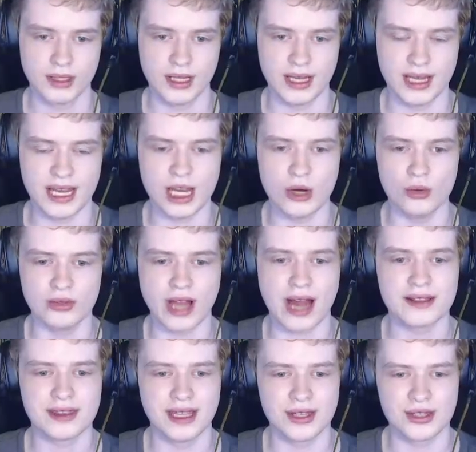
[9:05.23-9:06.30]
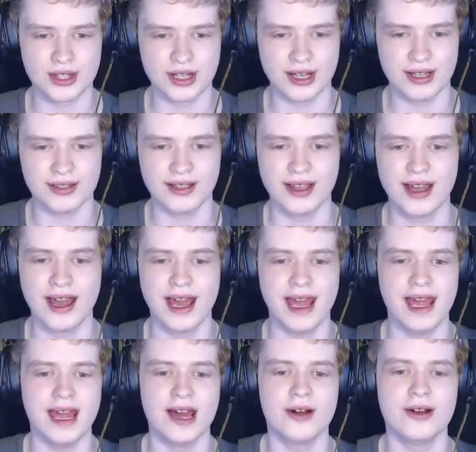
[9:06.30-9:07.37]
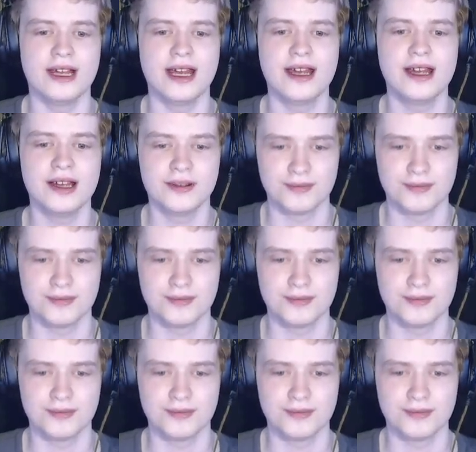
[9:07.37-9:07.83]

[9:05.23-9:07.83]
Ew, not this again. Hell yeah.